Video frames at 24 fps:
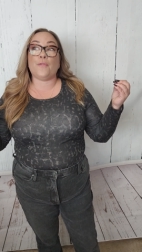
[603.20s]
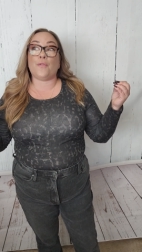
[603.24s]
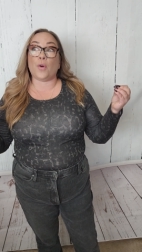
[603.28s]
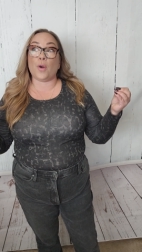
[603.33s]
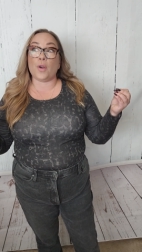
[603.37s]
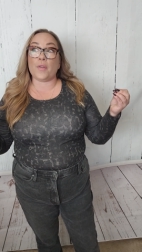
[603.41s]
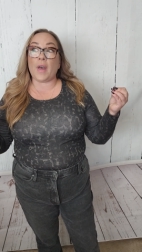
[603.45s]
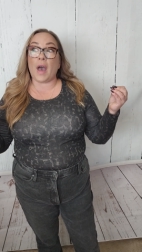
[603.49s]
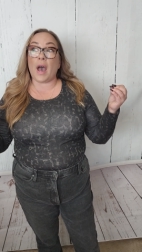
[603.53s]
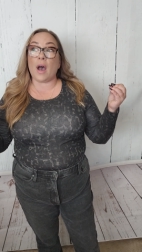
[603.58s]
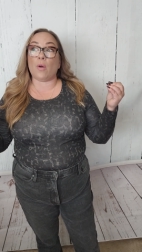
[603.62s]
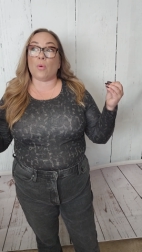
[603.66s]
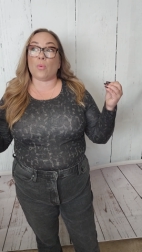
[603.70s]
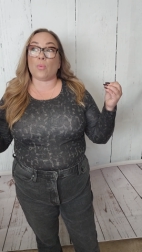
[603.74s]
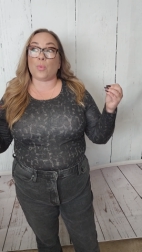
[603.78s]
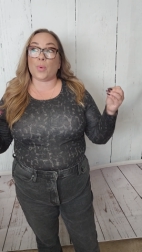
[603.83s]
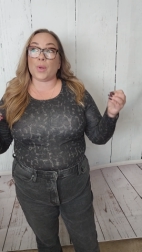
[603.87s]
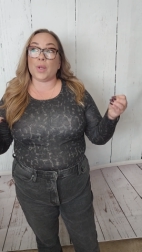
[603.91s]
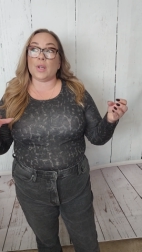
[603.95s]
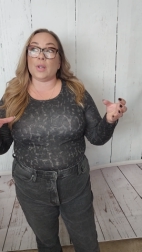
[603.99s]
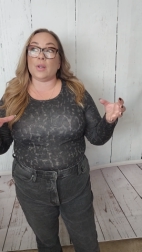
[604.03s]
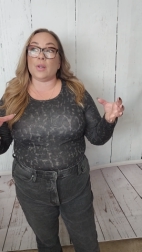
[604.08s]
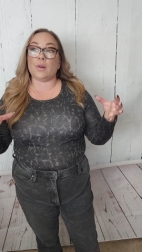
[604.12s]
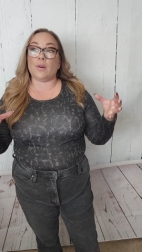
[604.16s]
for that
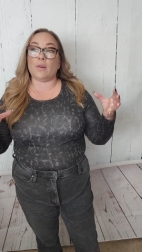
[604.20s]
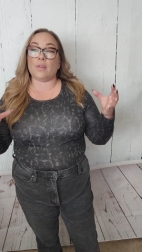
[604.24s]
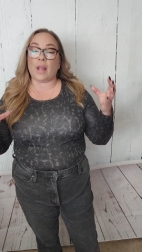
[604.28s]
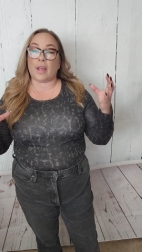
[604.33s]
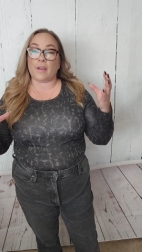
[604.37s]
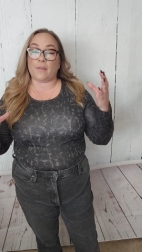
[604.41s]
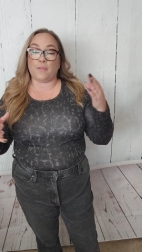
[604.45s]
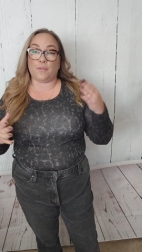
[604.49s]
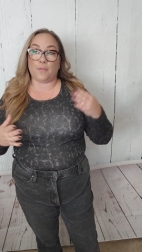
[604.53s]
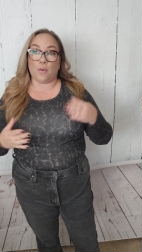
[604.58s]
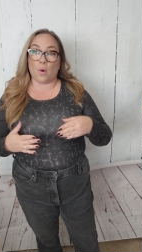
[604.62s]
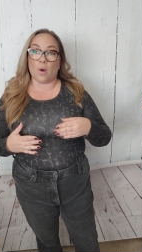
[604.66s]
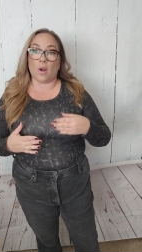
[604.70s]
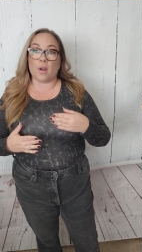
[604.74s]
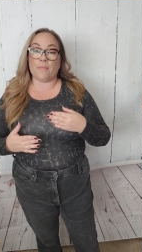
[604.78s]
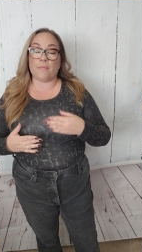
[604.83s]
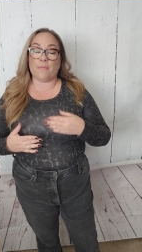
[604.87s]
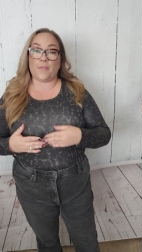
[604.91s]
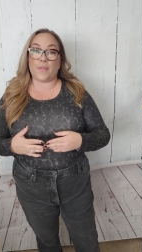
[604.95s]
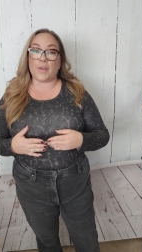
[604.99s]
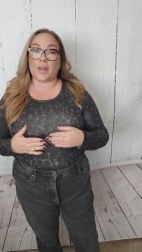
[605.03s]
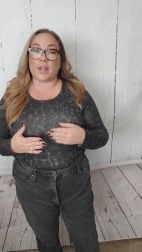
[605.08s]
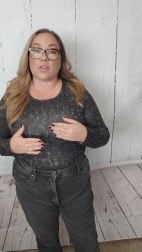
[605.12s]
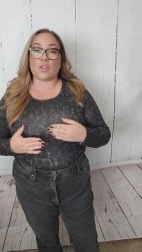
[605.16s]
real like form
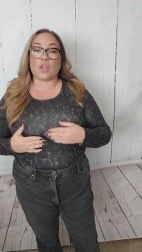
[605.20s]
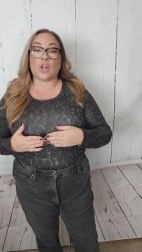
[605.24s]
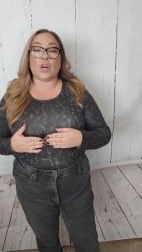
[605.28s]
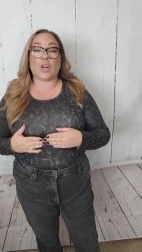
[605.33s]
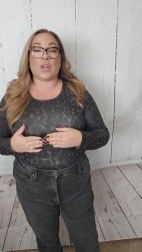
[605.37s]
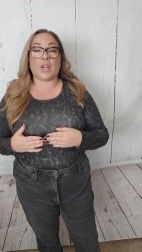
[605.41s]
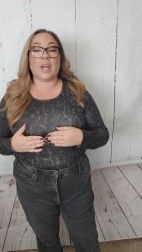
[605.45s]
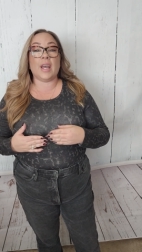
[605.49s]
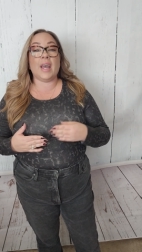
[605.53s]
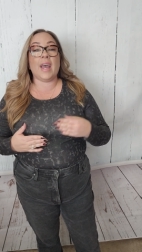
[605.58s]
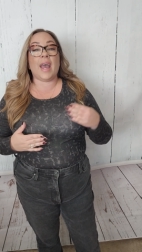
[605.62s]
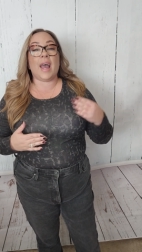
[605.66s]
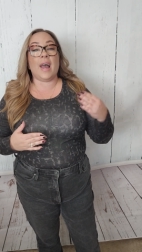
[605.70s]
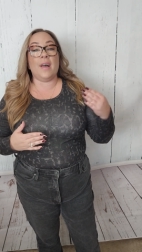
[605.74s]
fit look